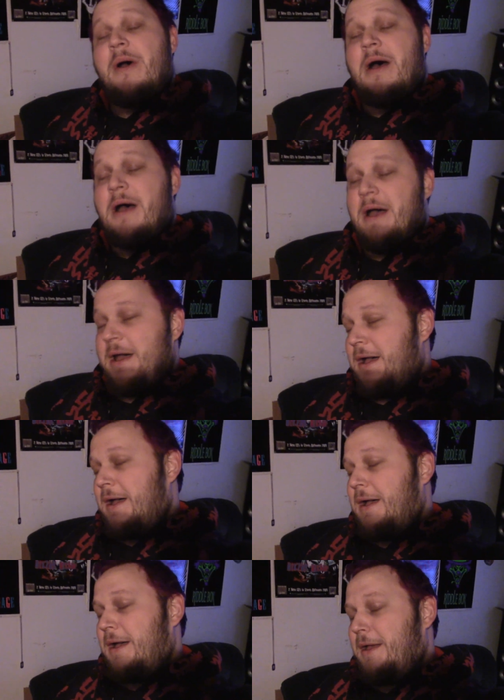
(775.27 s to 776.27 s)

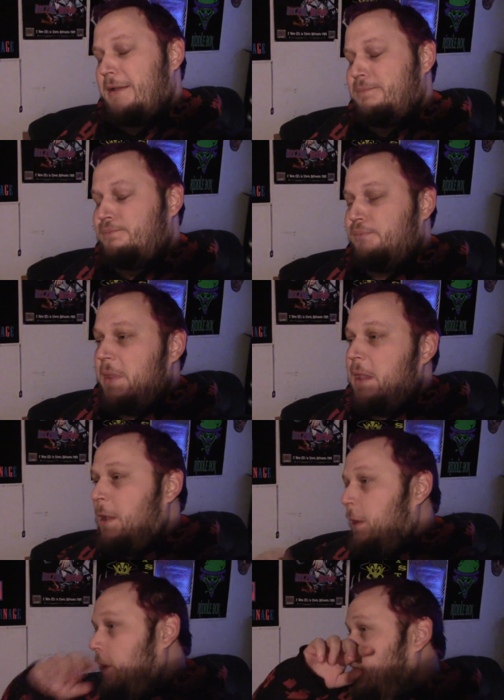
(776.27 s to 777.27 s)
Uh,
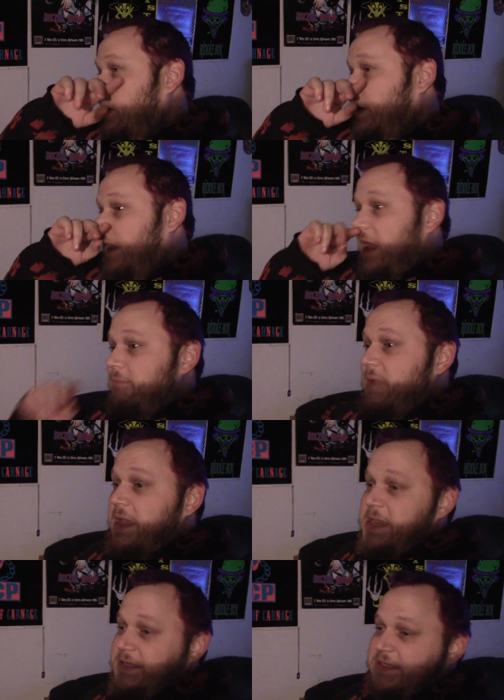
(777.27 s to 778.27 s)
I
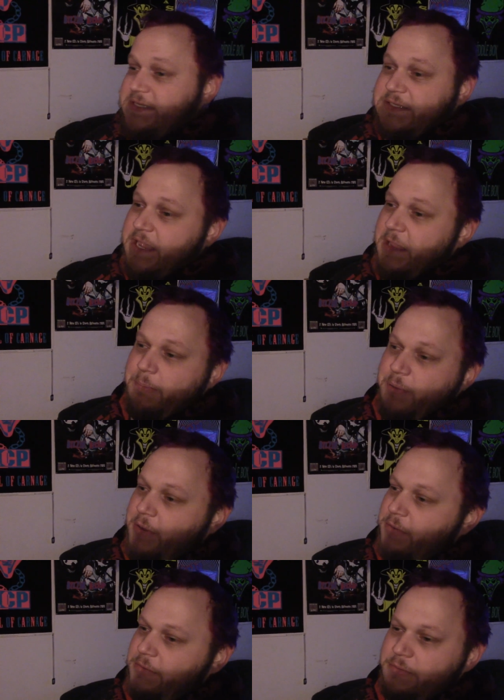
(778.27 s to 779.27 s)
might skip
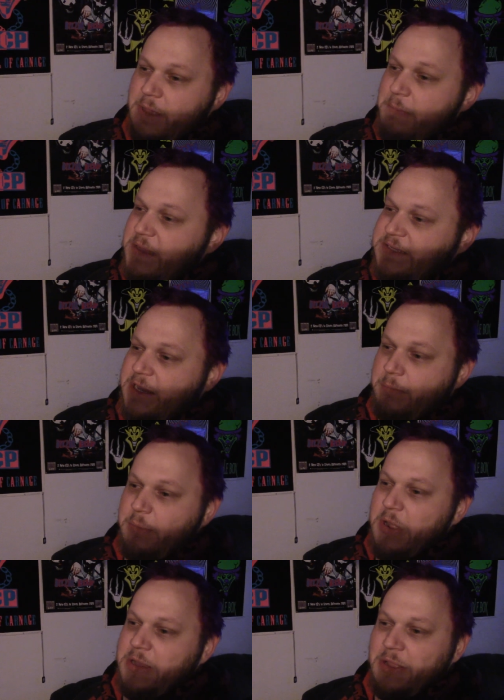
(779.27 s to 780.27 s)
I might take a
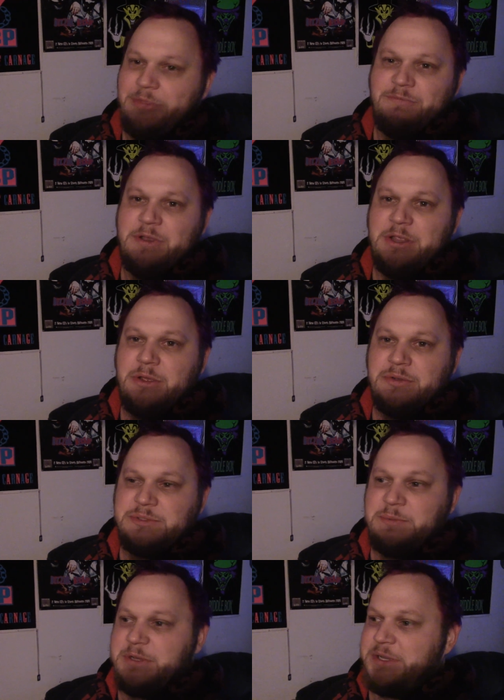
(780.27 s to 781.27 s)
break on the
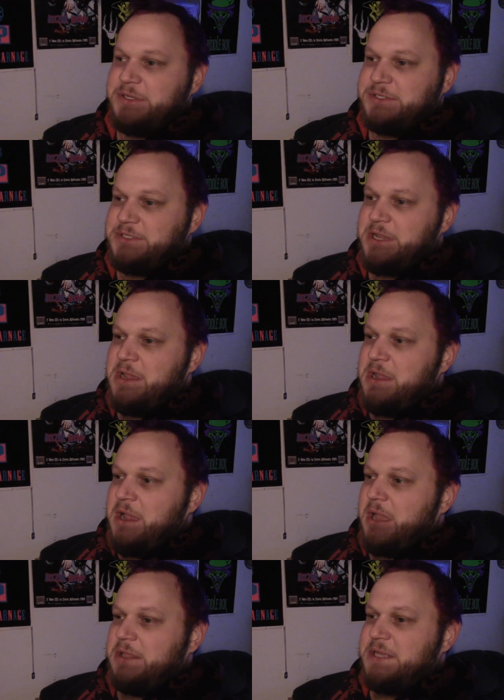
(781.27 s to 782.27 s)
videos because
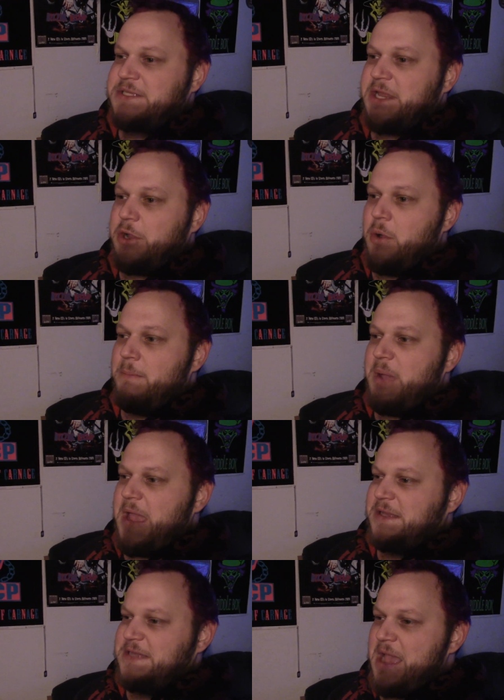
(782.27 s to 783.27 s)
unless I go and
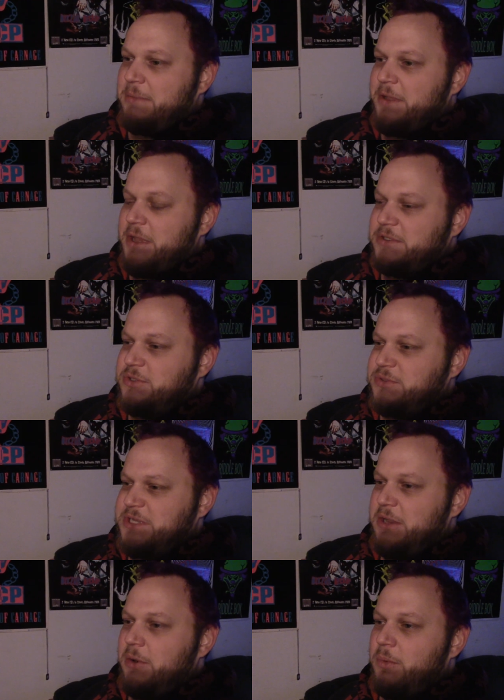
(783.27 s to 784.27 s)
buy a tablet on
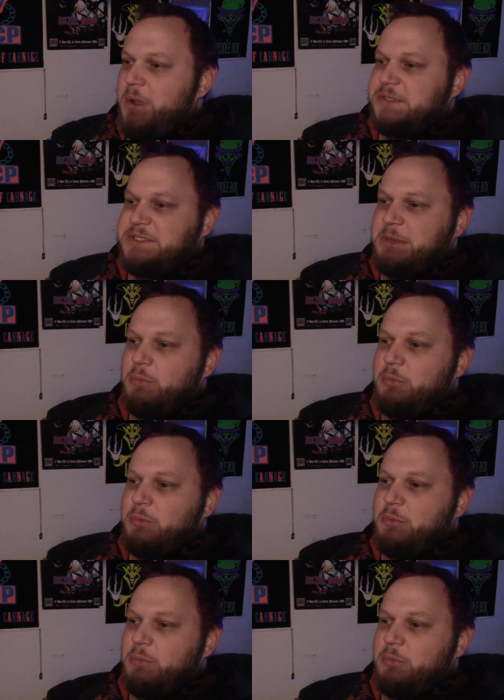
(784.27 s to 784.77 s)
Tuesday or Wednesday